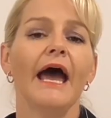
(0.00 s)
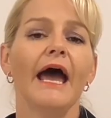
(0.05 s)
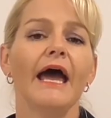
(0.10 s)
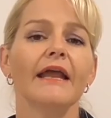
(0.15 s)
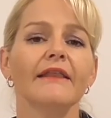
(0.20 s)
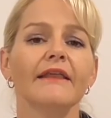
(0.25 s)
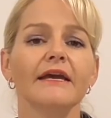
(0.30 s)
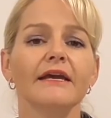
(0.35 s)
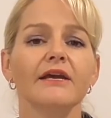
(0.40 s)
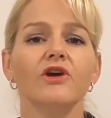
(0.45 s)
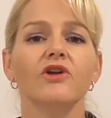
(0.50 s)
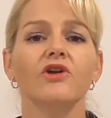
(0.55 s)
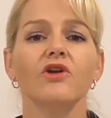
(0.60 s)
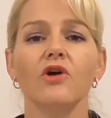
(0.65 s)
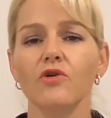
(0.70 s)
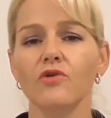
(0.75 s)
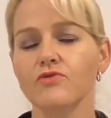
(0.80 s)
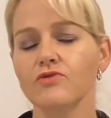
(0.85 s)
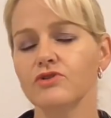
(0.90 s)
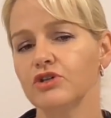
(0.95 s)
and they
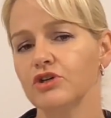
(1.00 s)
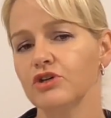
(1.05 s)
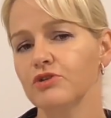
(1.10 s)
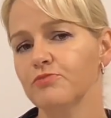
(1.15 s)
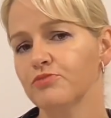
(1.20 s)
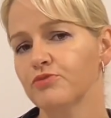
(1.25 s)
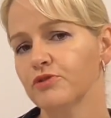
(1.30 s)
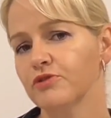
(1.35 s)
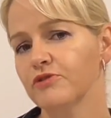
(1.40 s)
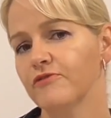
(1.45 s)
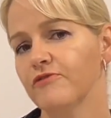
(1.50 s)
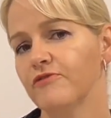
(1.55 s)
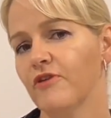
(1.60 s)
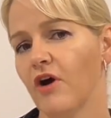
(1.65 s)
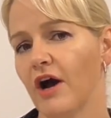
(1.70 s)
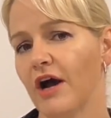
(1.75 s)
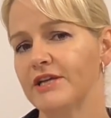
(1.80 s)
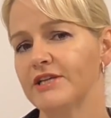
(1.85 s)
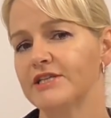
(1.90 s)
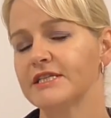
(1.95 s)
can also
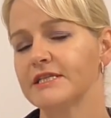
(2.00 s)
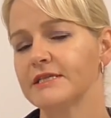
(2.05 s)
provide